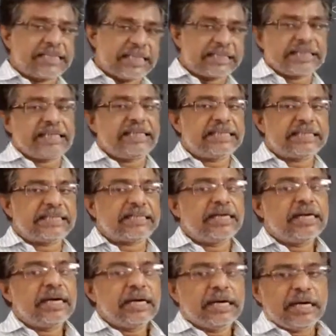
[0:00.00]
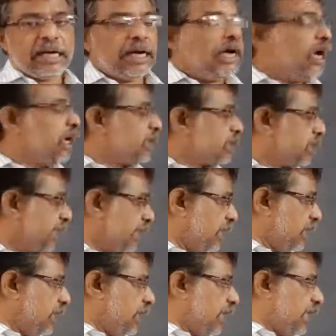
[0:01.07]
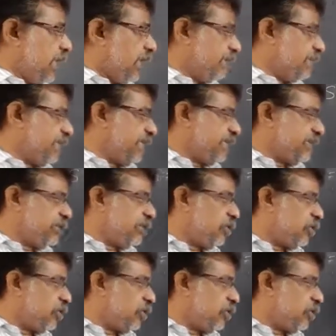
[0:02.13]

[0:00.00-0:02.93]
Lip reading: success. Then I am getting 0